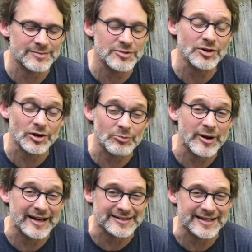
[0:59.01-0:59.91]
mural
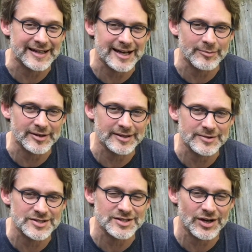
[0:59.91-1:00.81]
painting company,
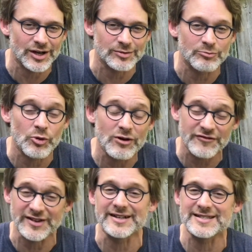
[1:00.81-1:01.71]
which is called
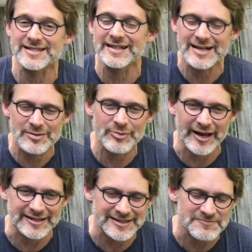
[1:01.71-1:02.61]
Morpheus
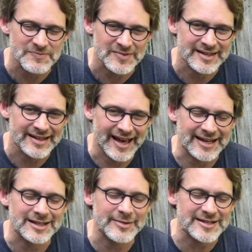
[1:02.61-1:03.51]
Painting.
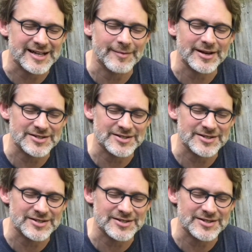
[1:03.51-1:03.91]
And in the meantime, I